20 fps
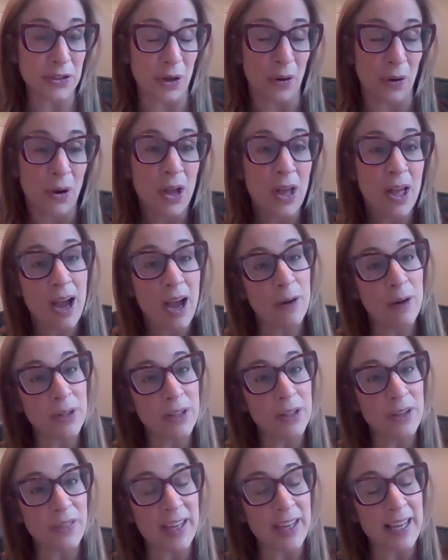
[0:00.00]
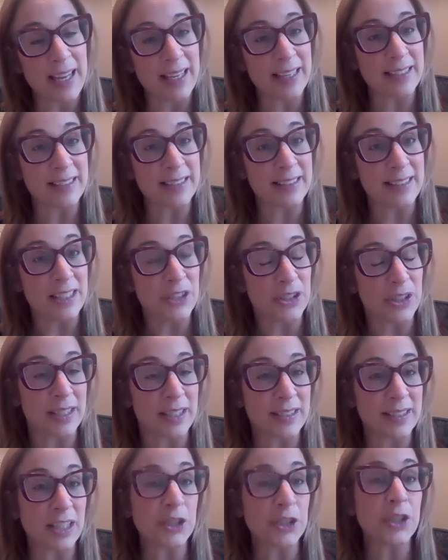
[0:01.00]
So I really think anesthesia
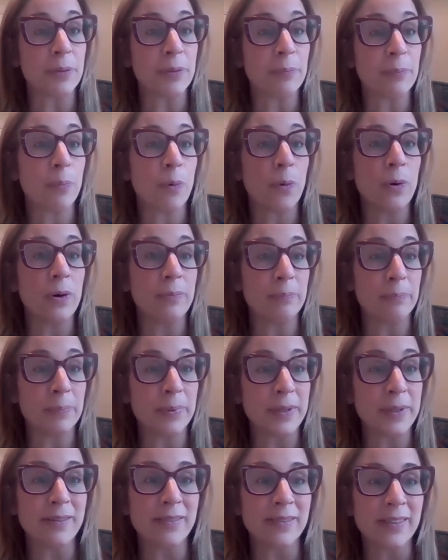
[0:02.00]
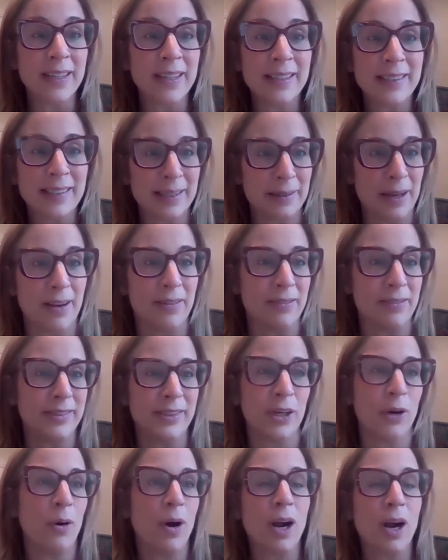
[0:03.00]
is such an important piece of,
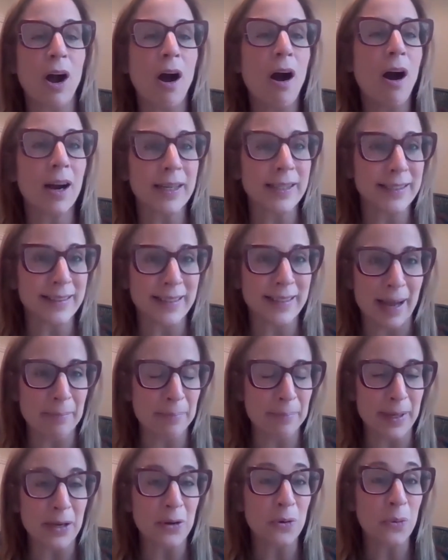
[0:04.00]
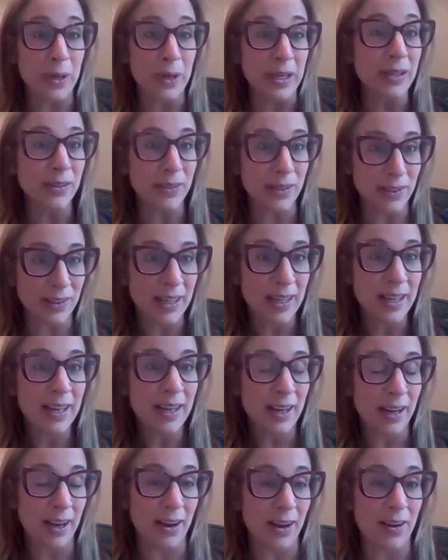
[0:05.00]
you know, a cog in that big wheel
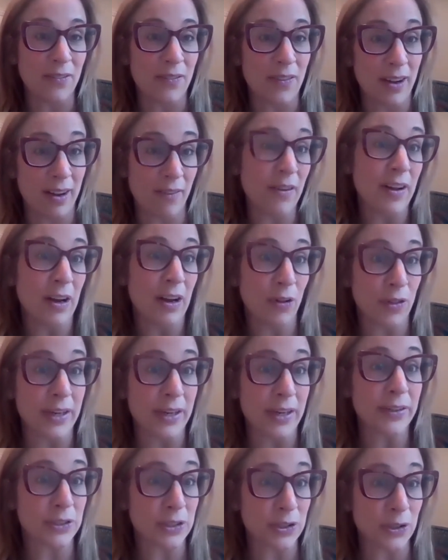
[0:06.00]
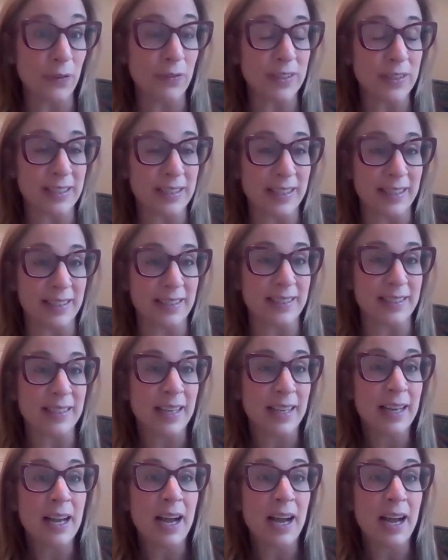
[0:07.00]
of, of healthcare services.